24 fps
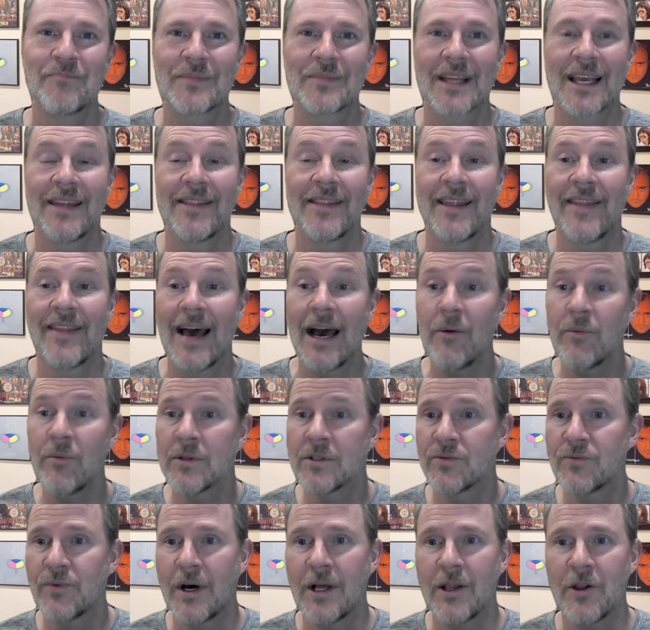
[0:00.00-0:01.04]
And then that
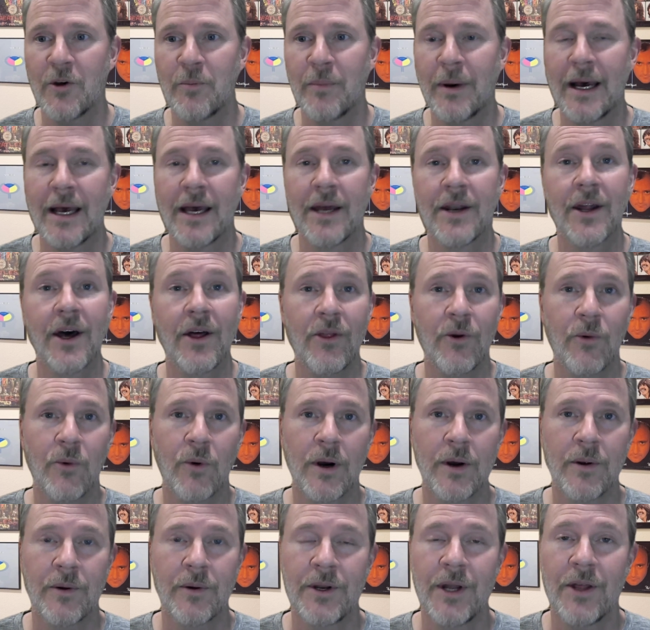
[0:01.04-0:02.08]
one's followed by
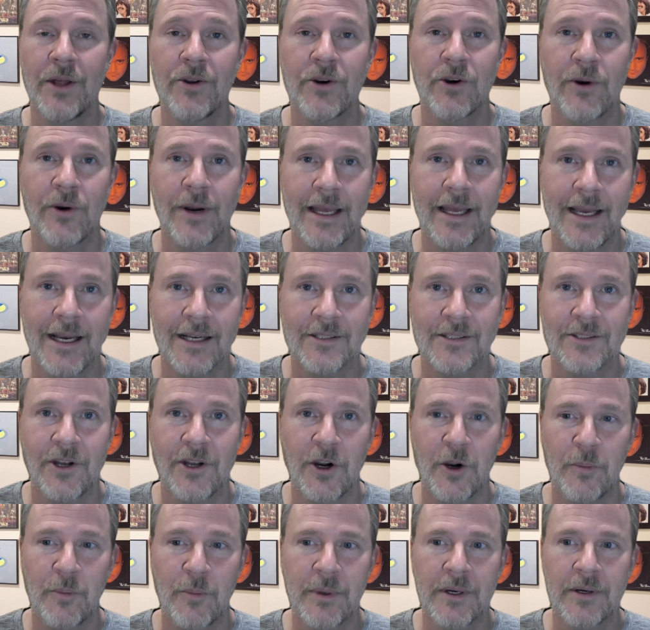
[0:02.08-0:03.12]
another great guest
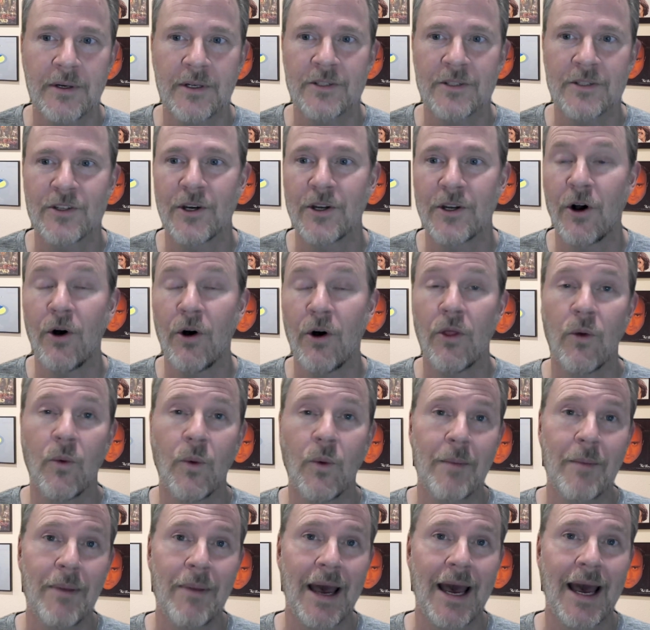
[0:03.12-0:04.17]
star appearance on All the
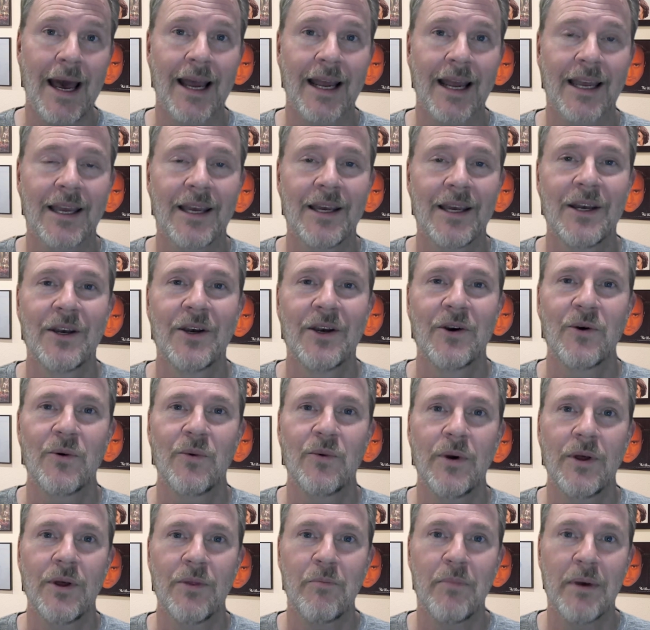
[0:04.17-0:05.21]
Way Back
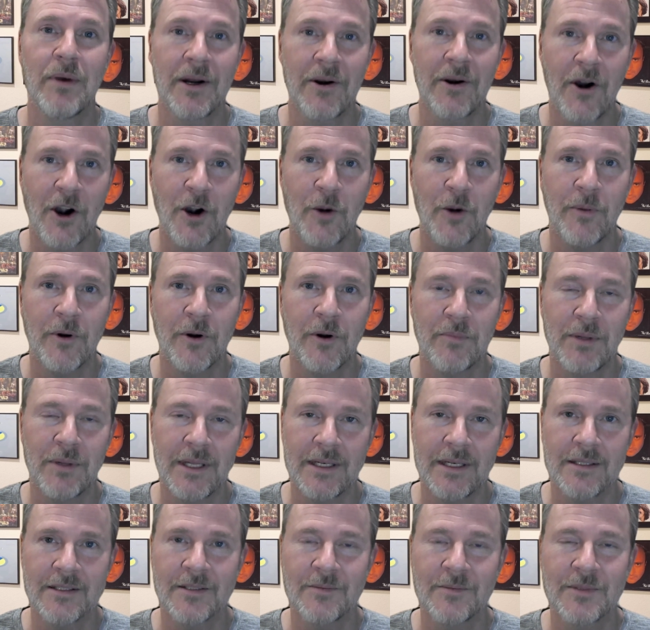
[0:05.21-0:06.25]
with Ben Harper
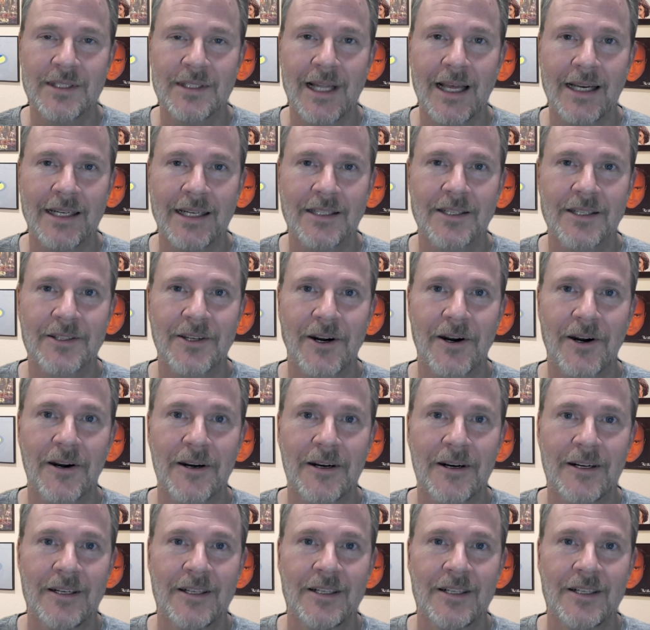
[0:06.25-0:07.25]
playing some slide guitar.